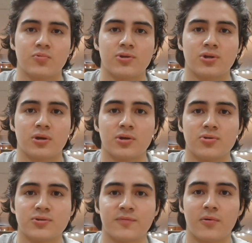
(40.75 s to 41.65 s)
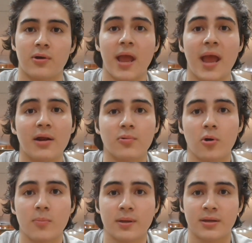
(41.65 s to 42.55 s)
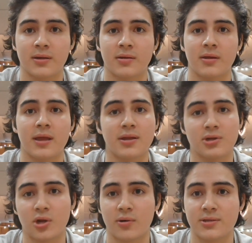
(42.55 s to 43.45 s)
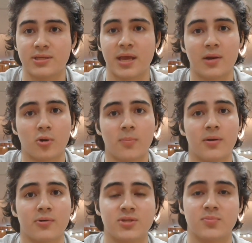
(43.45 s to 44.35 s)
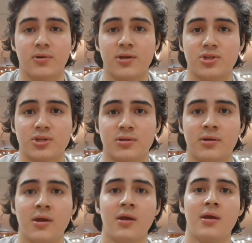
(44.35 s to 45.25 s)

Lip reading: which are used for anaerobic endurance, anaerobic respiration,